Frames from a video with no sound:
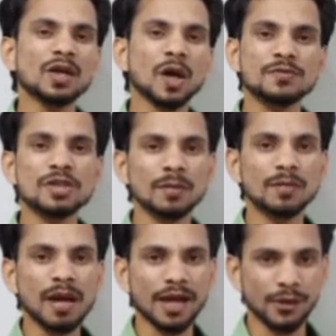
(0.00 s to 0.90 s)
observed
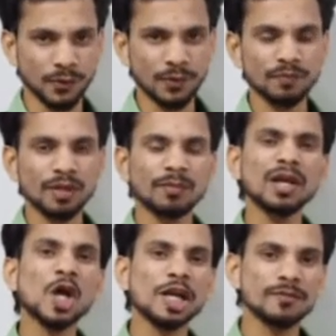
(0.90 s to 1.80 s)
by you will
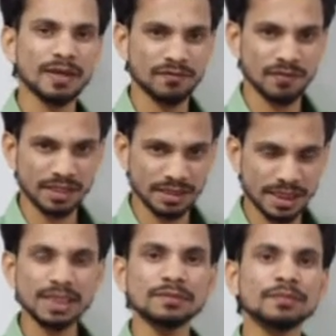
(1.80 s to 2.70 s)
not be
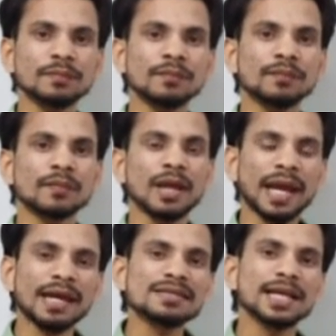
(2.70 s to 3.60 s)
affected
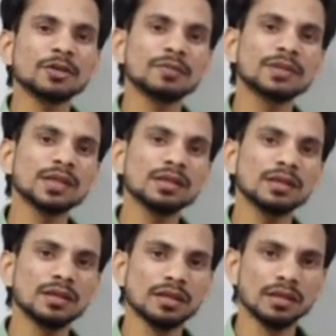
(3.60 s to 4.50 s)
as that of the
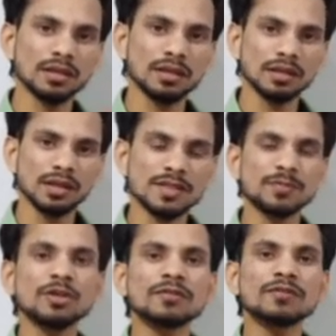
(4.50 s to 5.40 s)

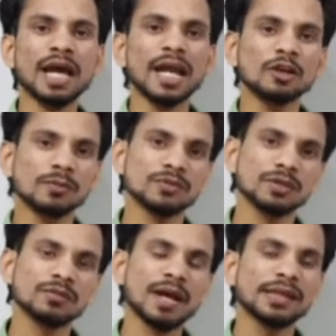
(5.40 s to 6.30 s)
speed of light
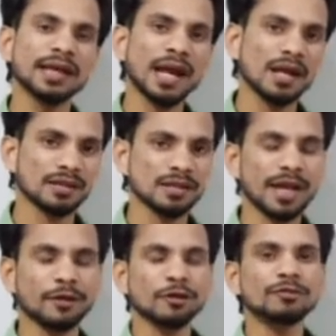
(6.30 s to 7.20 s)
observed by the another
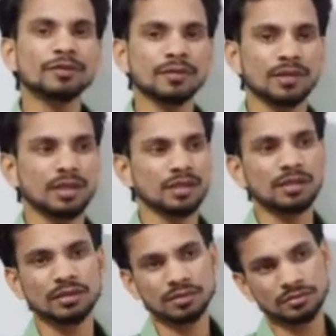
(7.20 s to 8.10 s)
kind of
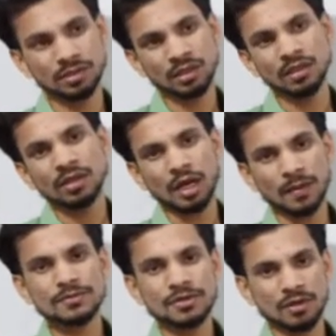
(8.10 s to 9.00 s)

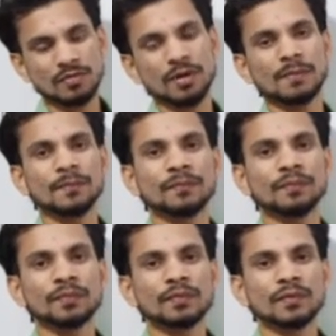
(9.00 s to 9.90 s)
observer.
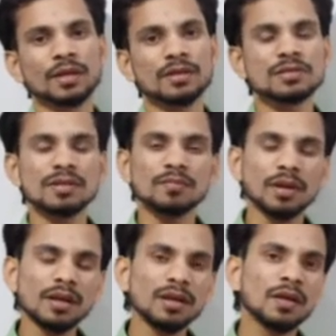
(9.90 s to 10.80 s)

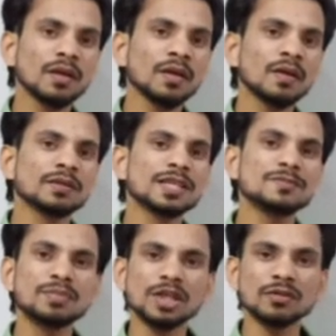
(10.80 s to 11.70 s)
Simply, the
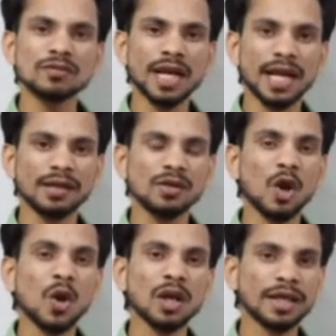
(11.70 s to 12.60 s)
speed of light in
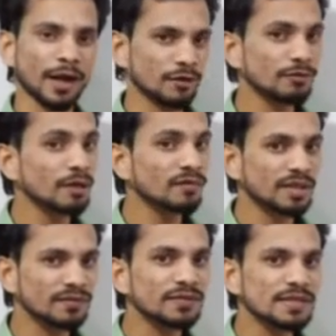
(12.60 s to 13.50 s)
all kind of frame of
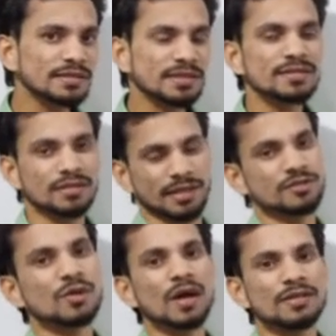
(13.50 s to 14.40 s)
references
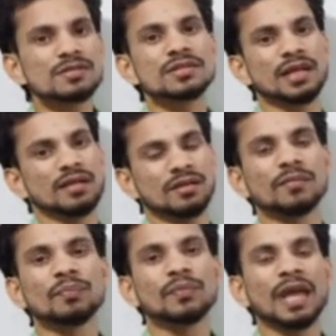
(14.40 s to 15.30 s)
is constant,
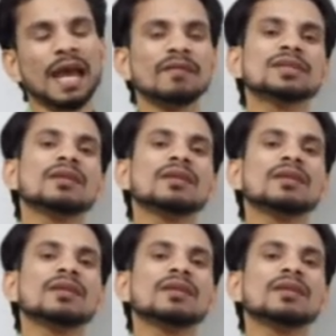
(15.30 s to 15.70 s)
having the